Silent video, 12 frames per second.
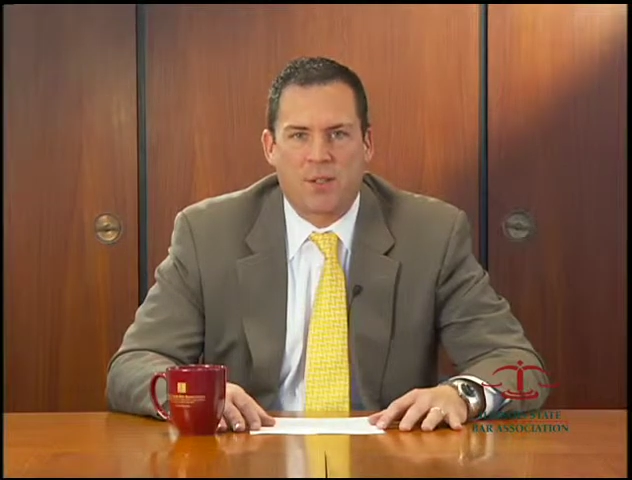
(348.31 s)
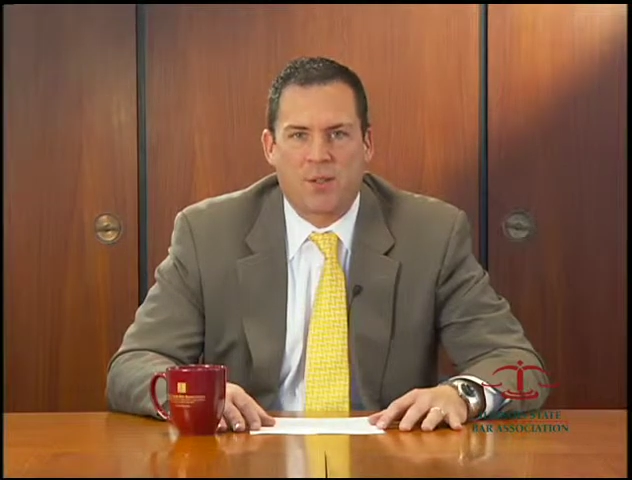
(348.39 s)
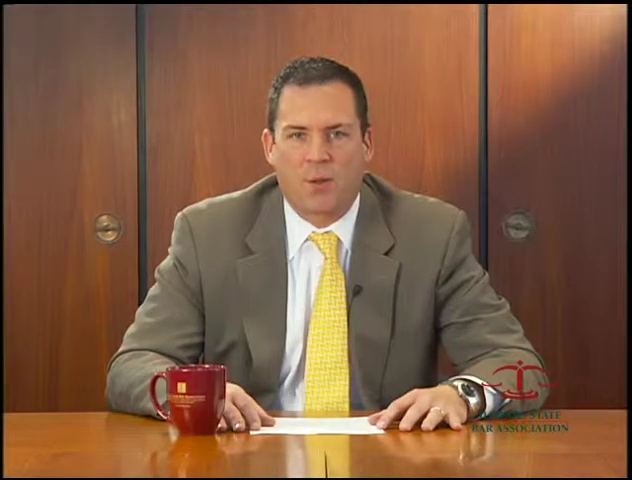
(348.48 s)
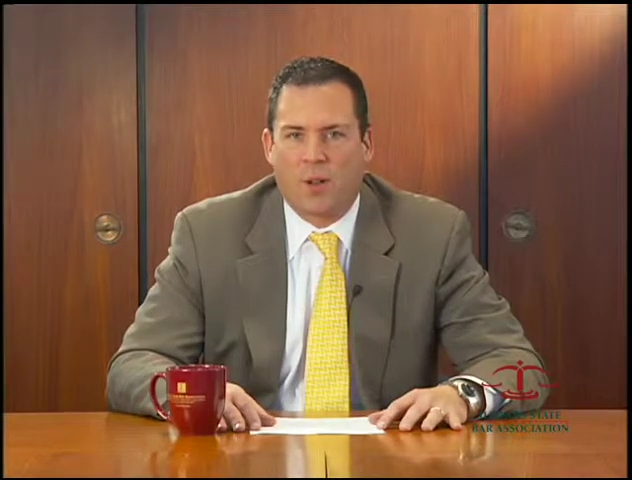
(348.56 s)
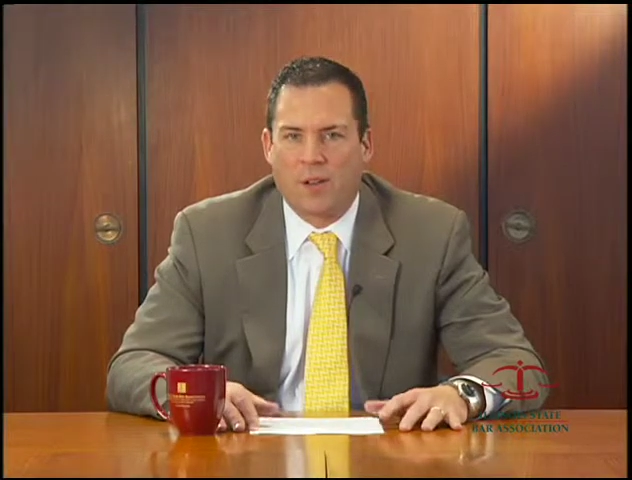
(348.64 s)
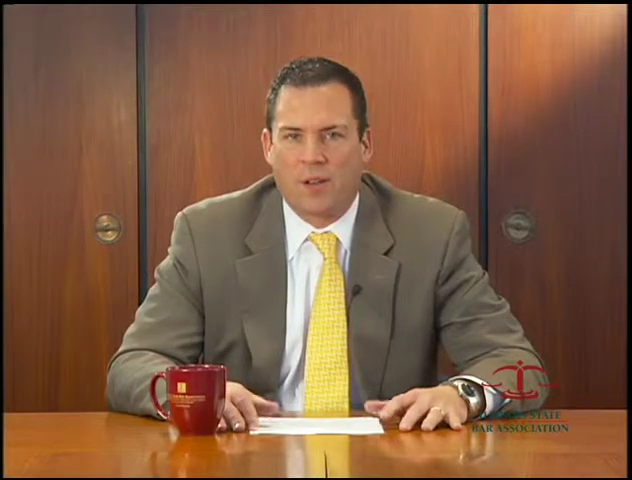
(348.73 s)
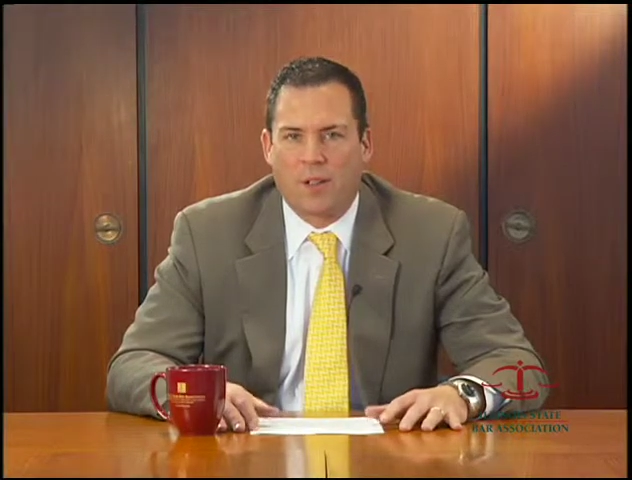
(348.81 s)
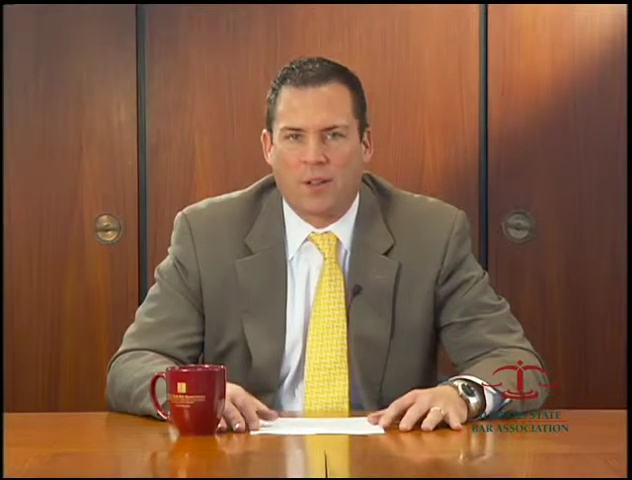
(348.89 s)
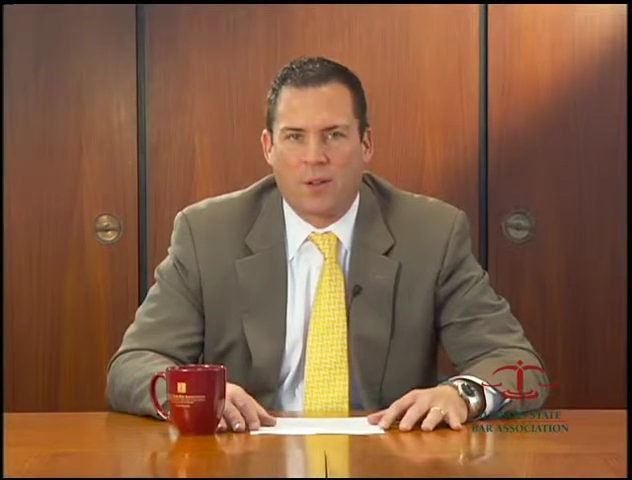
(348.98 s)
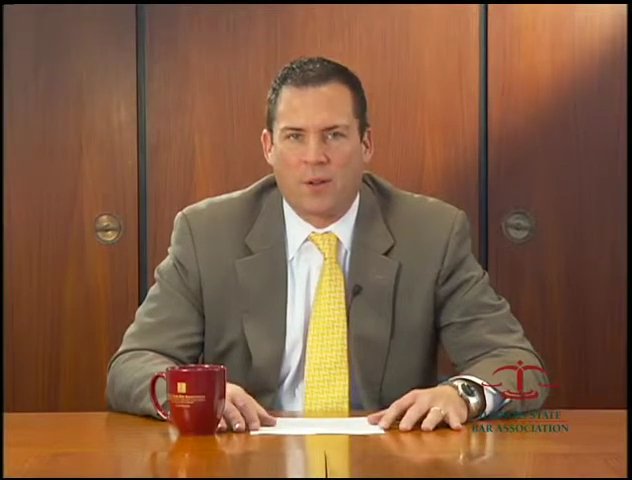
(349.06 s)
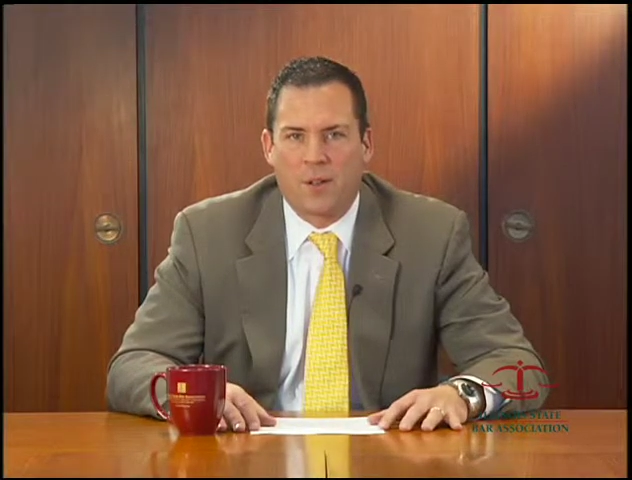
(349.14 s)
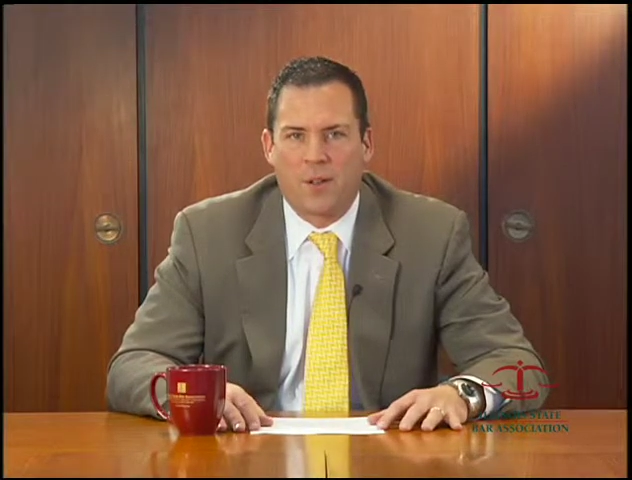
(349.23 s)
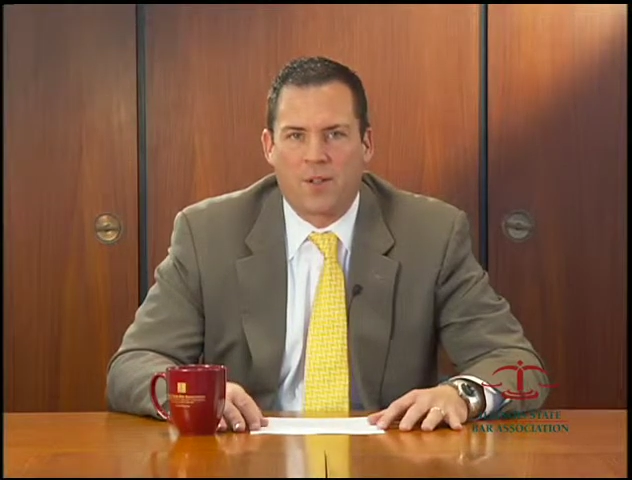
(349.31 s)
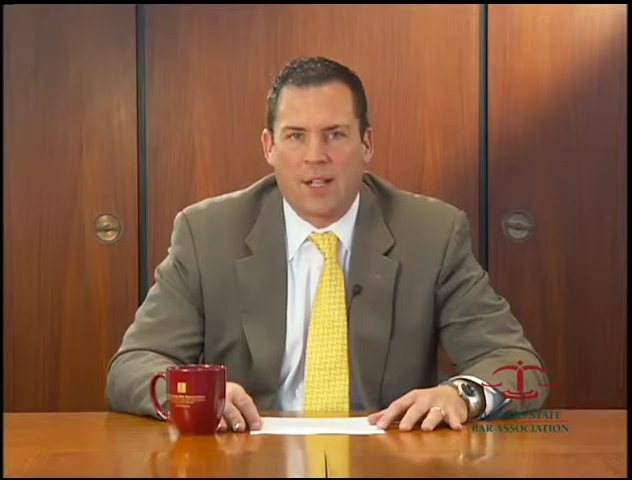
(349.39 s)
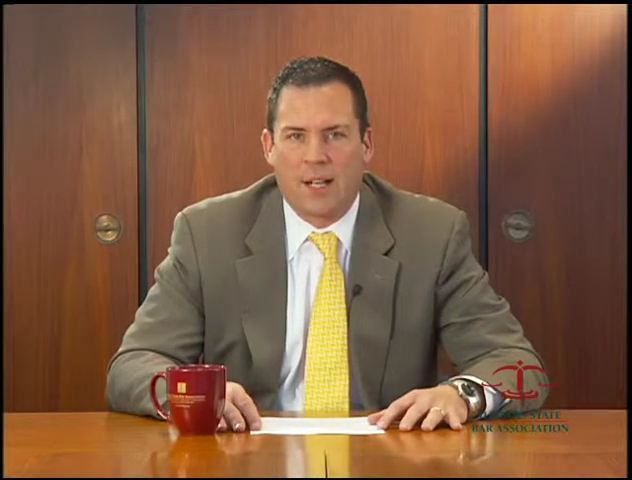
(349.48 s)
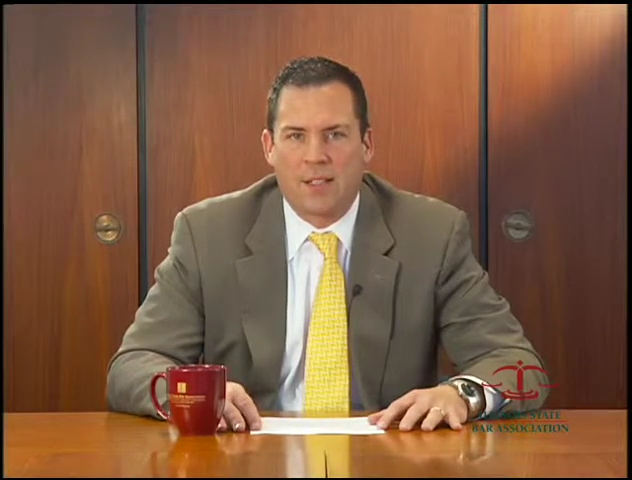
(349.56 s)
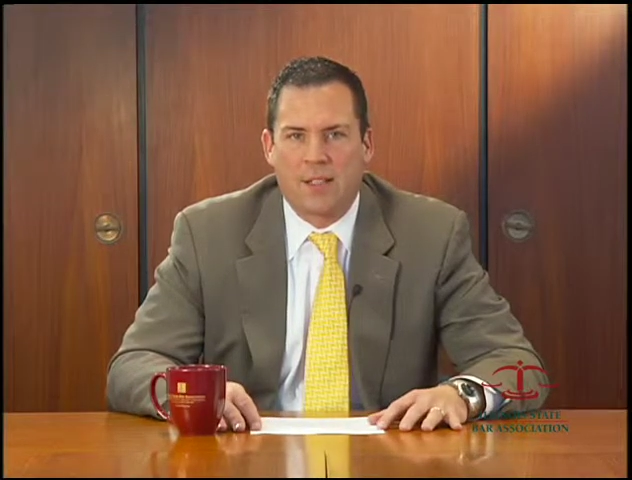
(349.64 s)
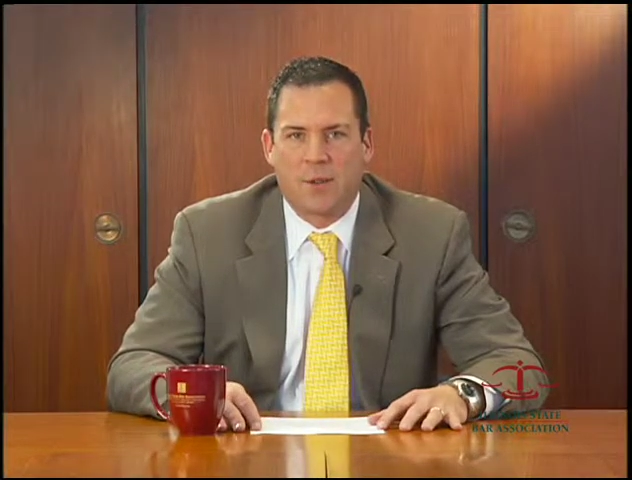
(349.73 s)
to all the young lawyers that
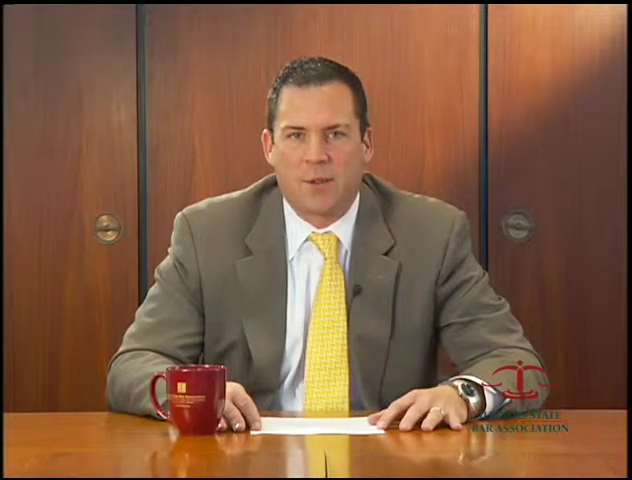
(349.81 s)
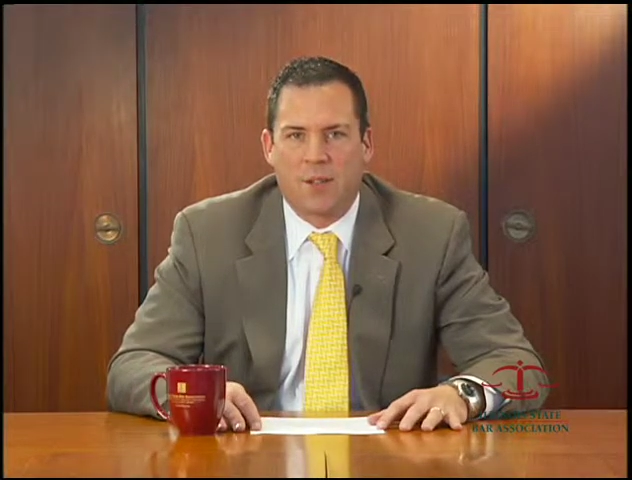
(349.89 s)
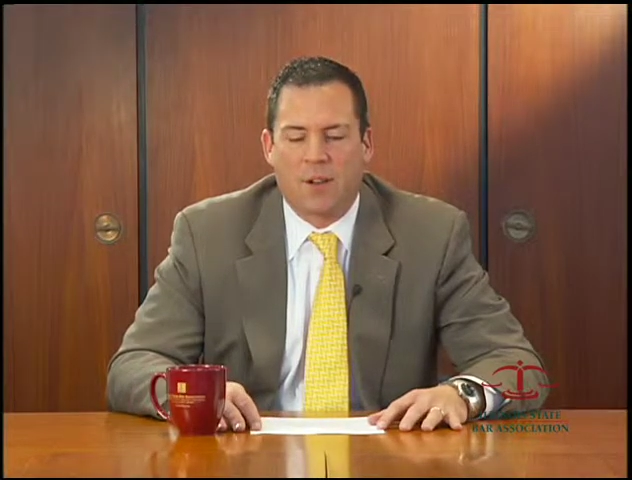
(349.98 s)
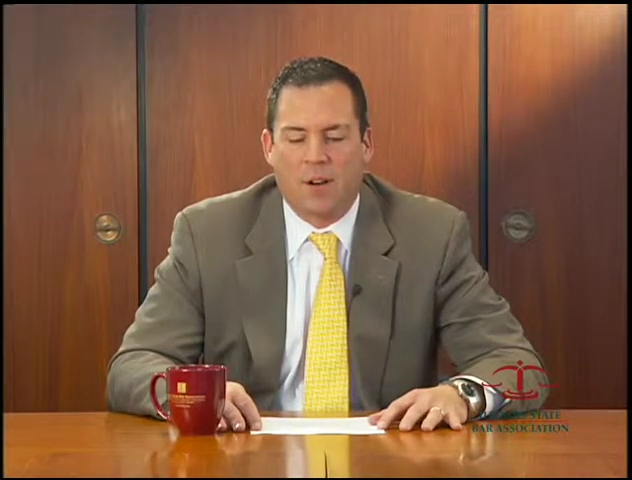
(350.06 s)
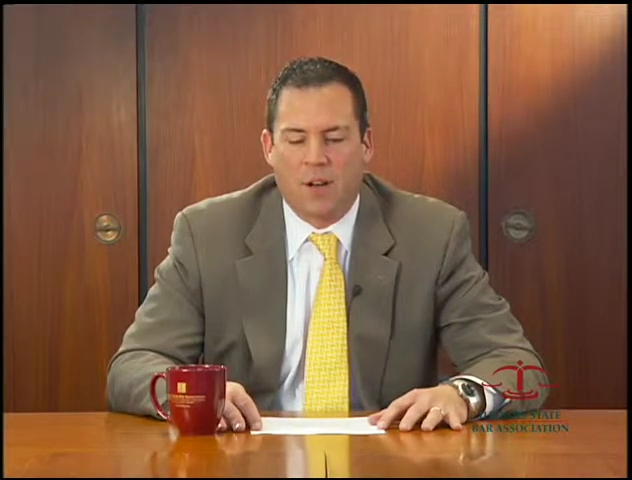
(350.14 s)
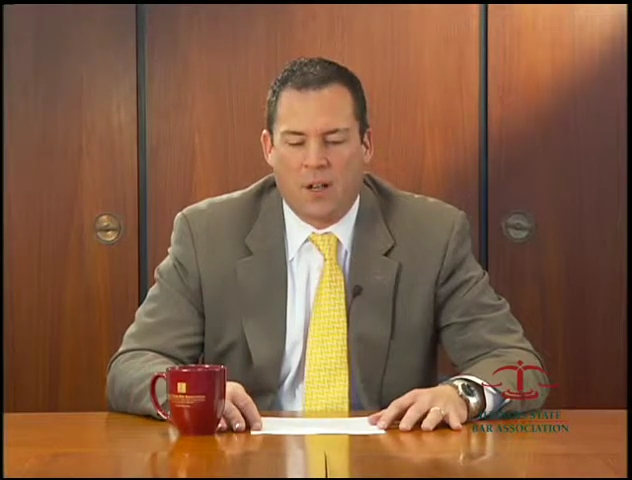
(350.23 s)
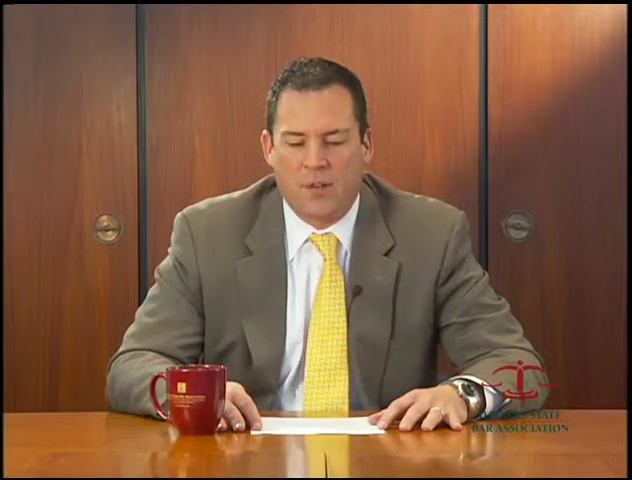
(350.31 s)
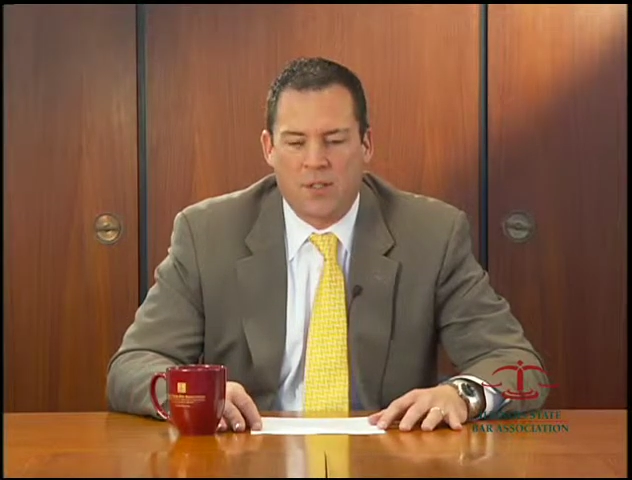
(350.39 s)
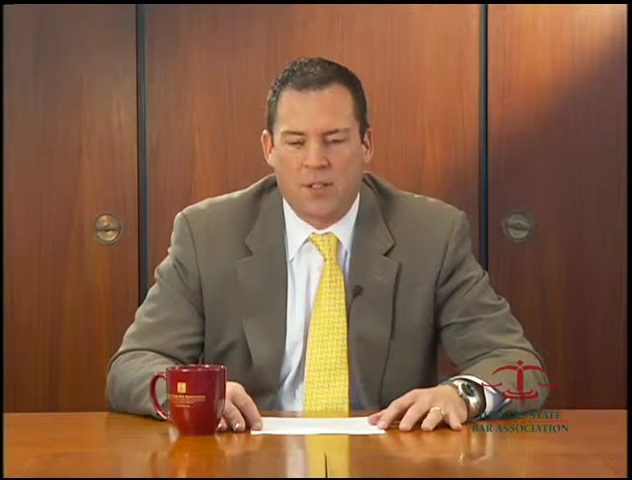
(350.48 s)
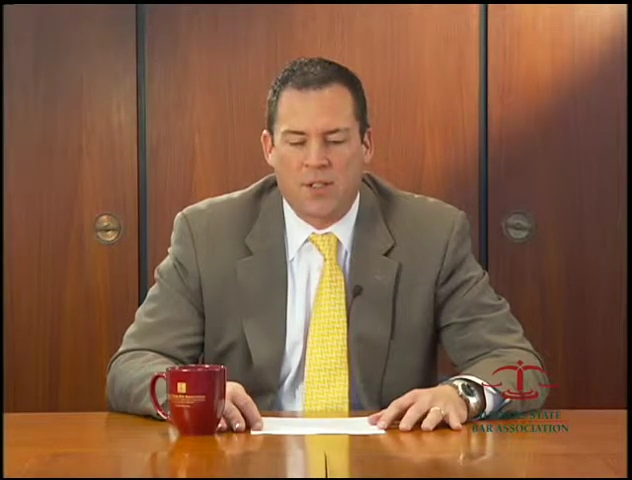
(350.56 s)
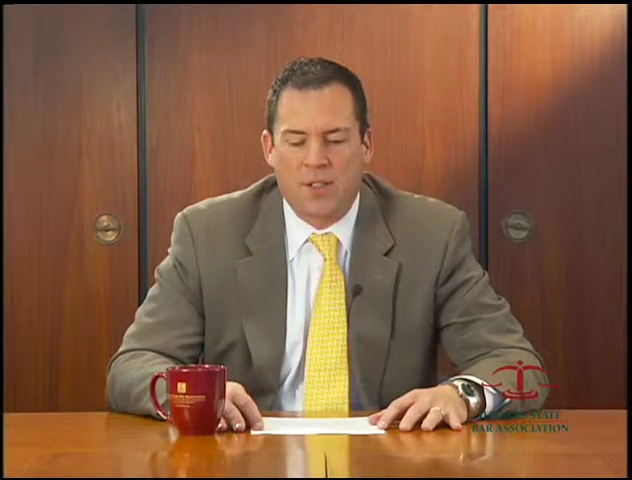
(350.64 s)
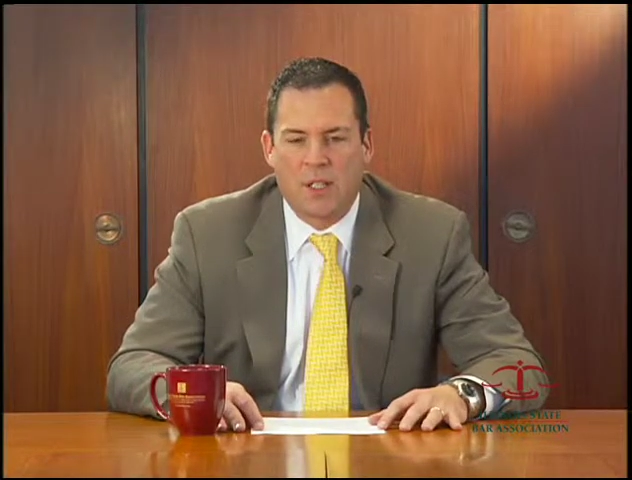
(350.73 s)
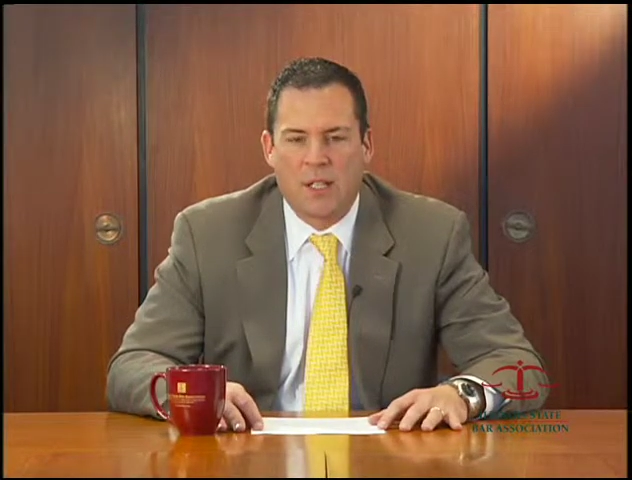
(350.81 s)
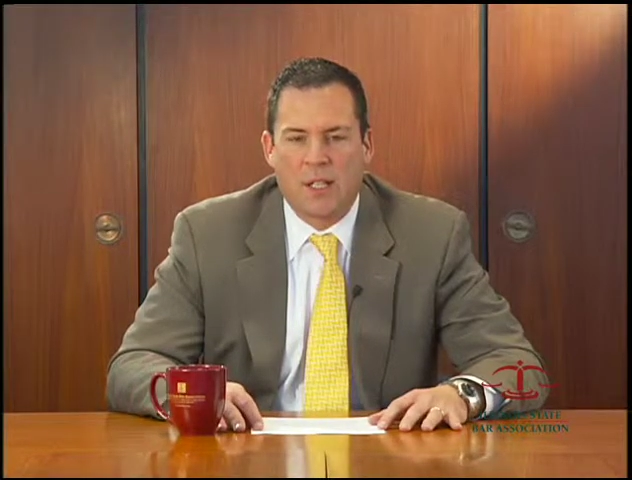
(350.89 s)
I deal with in our office,